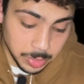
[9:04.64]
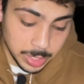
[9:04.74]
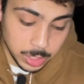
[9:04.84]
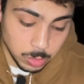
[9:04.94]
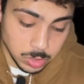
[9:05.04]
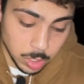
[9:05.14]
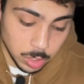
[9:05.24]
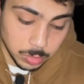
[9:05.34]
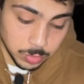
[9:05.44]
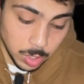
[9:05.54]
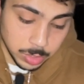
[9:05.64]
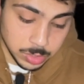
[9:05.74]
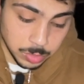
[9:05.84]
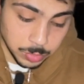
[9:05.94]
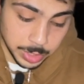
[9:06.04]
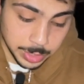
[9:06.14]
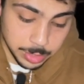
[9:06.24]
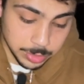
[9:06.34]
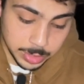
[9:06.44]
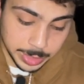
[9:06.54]
then it goes on for, honestly, for like
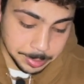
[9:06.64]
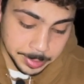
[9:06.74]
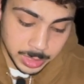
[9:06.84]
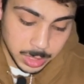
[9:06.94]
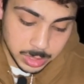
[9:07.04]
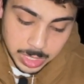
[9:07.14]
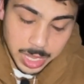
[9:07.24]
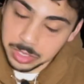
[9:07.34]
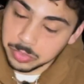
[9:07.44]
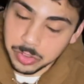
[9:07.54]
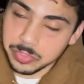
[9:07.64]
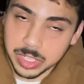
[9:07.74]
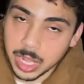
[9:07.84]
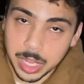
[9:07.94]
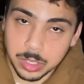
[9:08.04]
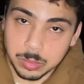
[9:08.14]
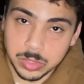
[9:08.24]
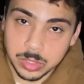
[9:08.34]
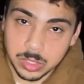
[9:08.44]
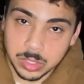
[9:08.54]
another like 10 to 15
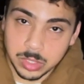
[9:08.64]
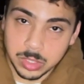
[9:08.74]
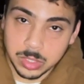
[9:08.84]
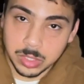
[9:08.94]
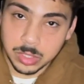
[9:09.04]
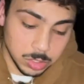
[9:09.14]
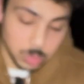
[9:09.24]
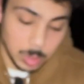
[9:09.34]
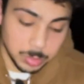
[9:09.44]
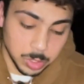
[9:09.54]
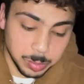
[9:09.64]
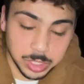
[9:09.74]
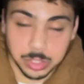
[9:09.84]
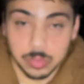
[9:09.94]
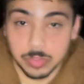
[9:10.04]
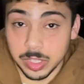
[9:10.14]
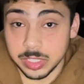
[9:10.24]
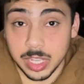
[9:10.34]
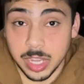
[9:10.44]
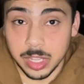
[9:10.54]
items. And I'll also upload a picture of this
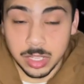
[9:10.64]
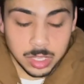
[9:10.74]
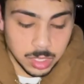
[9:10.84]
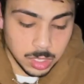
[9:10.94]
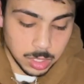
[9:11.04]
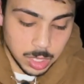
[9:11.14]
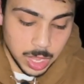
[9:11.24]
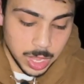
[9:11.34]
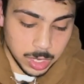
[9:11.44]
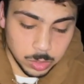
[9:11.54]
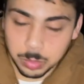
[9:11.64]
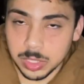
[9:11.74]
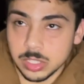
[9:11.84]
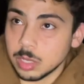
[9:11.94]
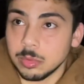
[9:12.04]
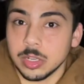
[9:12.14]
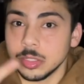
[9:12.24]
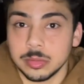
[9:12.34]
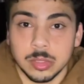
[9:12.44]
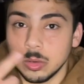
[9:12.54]
guy, and it'll be somewhere
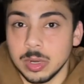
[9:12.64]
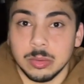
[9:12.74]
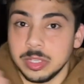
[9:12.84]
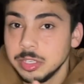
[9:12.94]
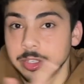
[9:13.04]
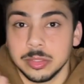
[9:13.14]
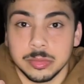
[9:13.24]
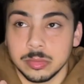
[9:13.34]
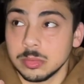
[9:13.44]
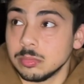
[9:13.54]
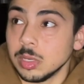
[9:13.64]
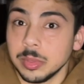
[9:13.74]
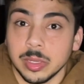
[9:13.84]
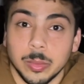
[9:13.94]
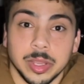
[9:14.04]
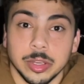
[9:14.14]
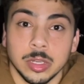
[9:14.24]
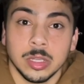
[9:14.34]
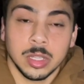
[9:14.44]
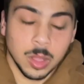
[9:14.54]
around here, probably like right here.
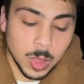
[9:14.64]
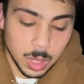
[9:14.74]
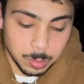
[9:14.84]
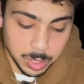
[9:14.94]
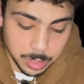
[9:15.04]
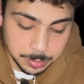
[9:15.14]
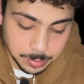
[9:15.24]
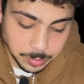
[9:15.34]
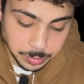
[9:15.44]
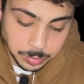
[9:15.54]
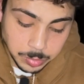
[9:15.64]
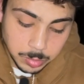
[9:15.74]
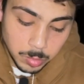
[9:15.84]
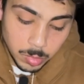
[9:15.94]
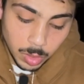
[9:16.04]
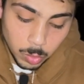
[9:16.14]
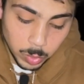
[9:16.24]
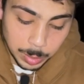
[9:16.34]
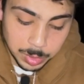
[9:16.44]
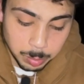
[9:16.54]
But
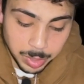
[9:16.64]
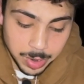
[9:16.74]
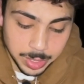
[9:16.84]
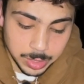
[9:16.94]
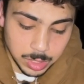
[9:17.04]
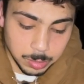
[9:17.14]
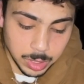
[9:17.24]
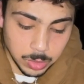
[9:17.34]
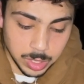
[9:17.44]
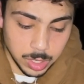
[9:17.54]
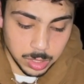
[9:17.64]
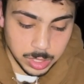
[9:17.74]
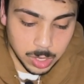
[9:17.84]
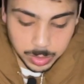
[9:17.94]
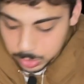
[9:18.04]
when I'm comparing, and then I'm like, okay, now I